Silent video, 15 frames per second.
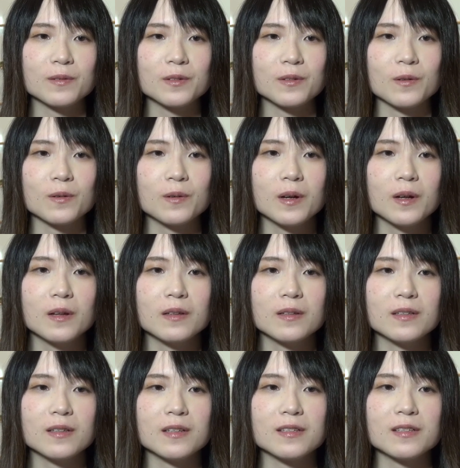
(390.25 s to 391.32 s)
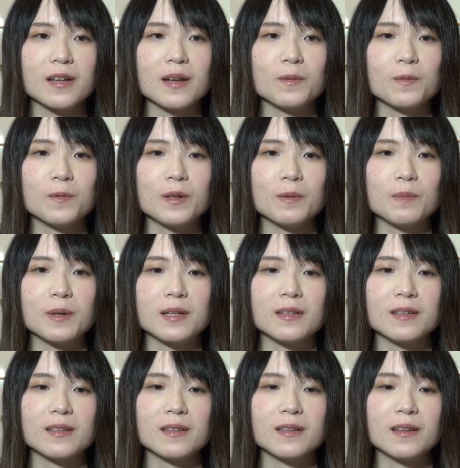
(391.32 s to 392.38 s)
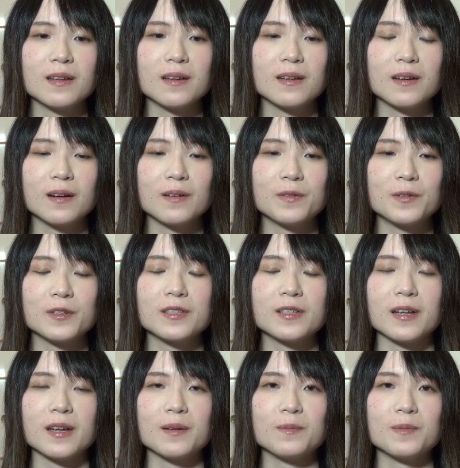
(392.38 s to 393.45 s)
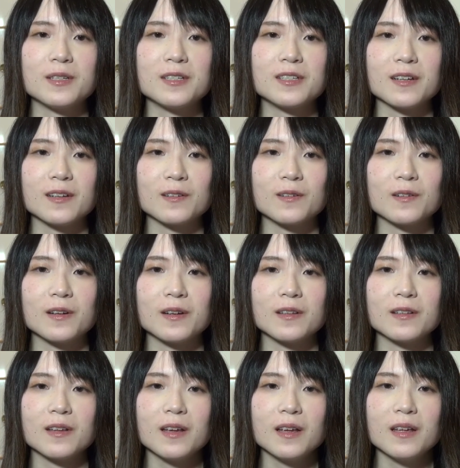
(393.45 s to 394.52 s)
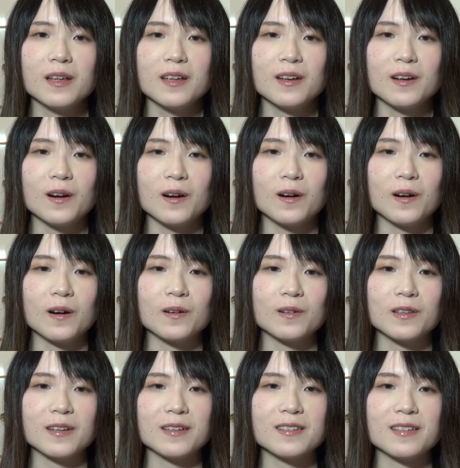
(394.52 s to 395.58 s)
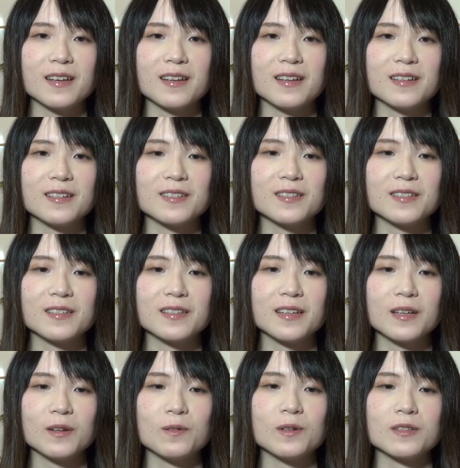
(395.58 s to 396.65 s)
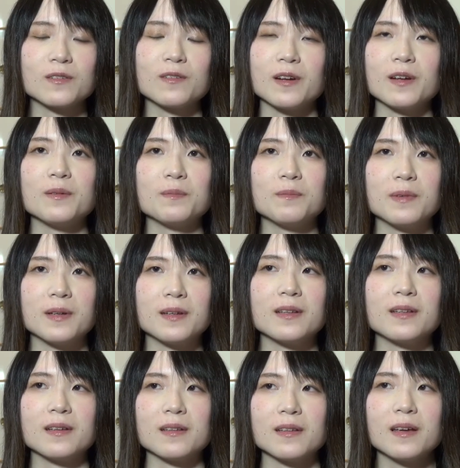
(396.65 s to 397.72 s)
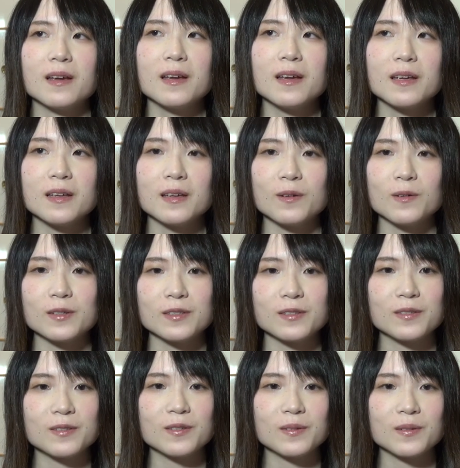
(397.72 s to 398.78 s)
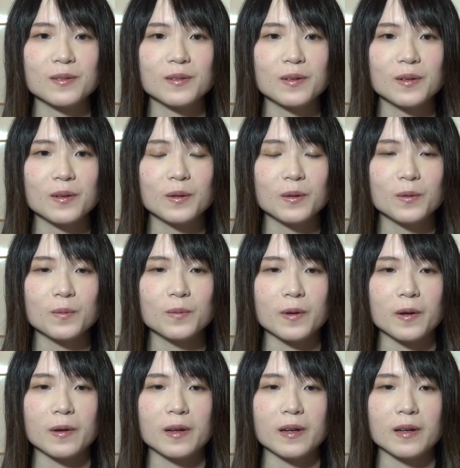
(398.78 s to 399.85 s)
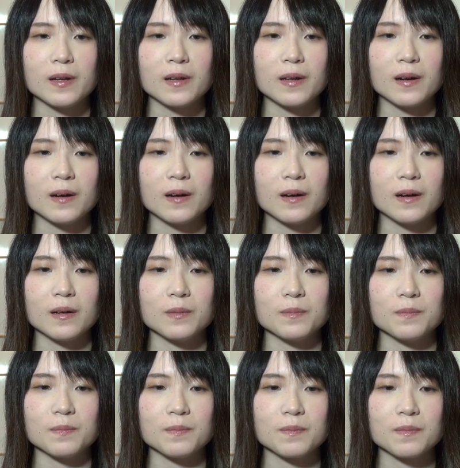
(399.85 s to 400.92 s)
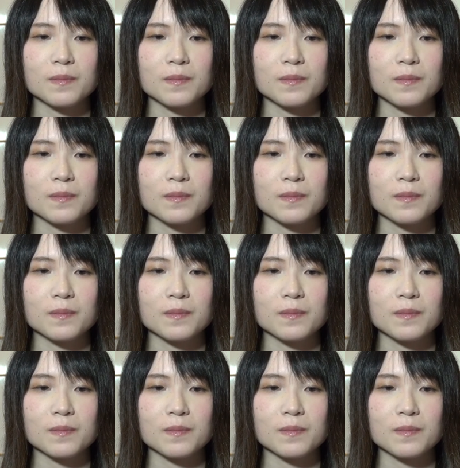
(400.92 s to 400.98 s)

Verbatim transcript: So this time we met, first time each other, and all they say is he was great man and he was very um,